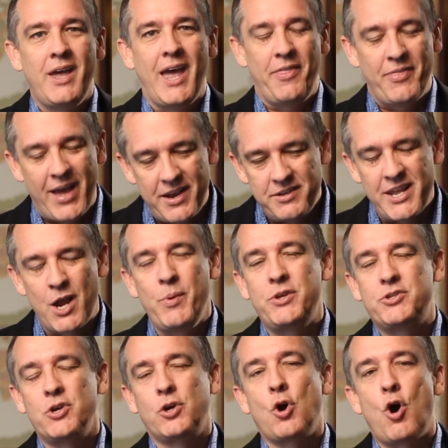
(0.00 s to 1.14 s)
And that day we
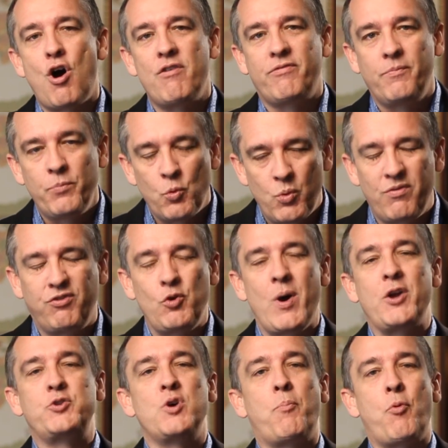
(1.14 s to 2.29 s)
took off, we flew
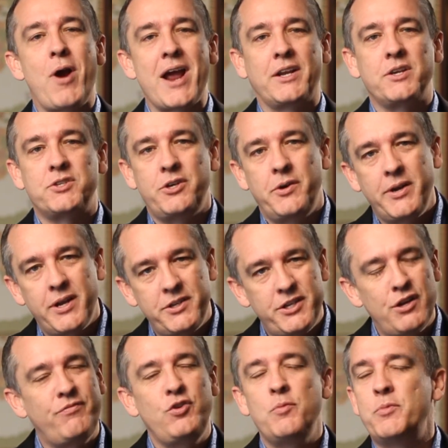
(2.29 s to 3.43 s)
out to a practice area,
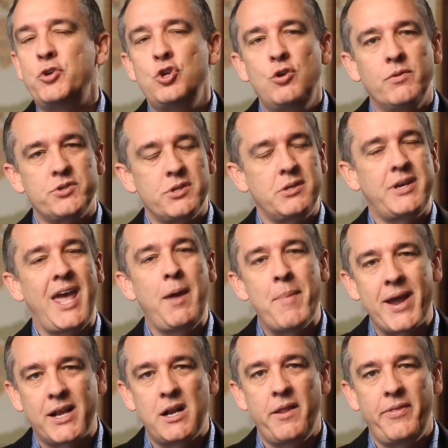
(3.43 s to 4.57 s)
did a few maneuvers, and came
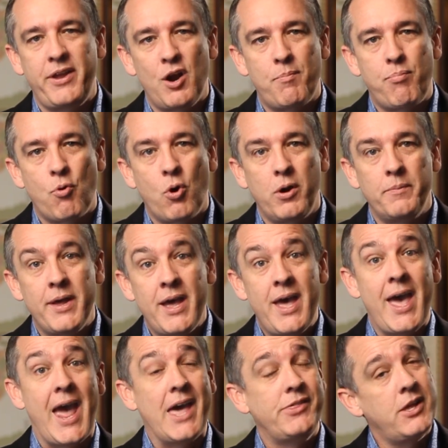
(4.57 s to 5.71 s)
back into the airport.
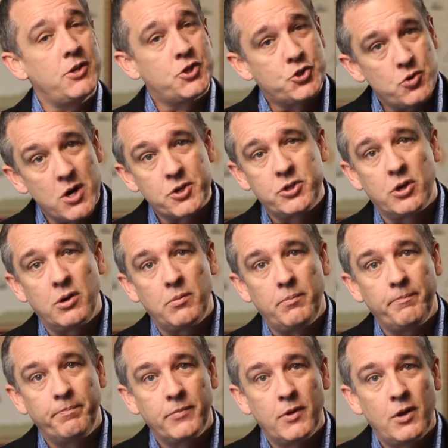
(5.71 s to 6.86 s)
And the instructor
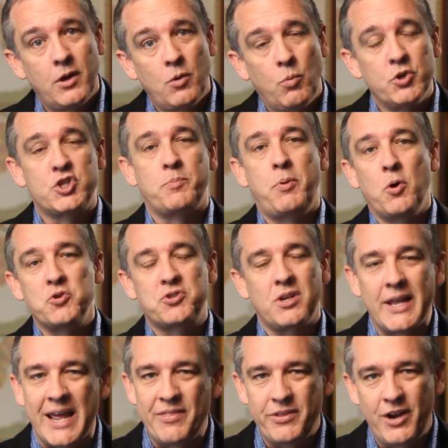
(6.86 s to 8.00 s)
was supposed to
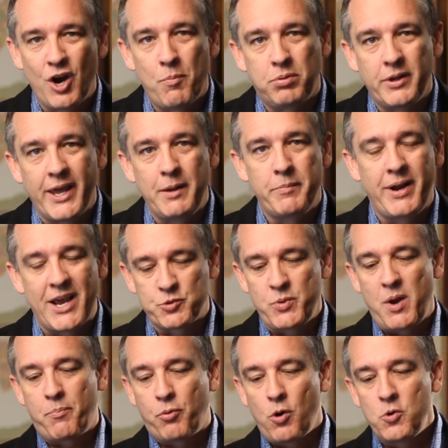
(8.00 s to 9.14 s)
land the airplane, but as we
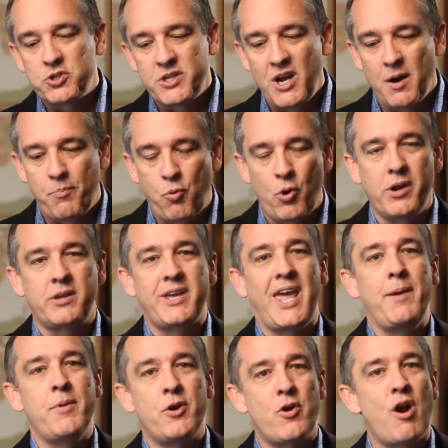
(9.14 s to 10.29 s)
approached the airport and
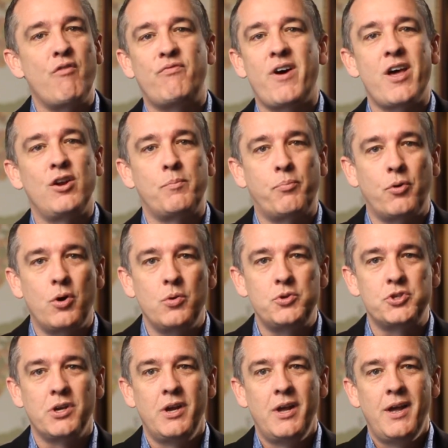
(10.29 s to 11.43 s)
came in on our final
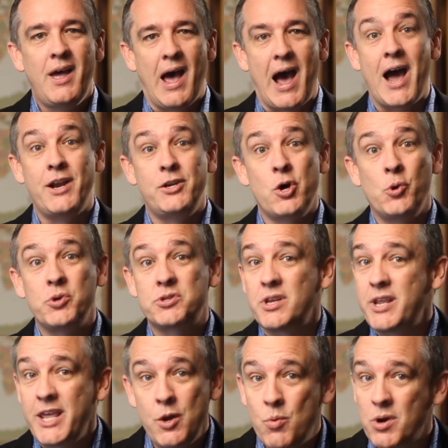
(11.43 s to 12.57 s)
approach, I noticed that
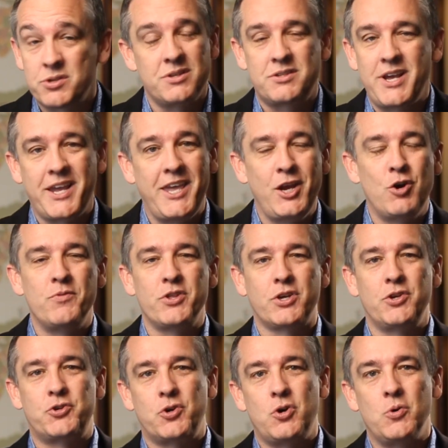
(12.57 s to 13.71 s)
he wasn't taking over the
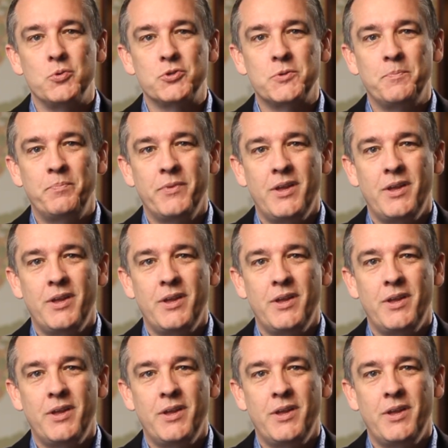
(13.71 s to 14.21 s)
controls.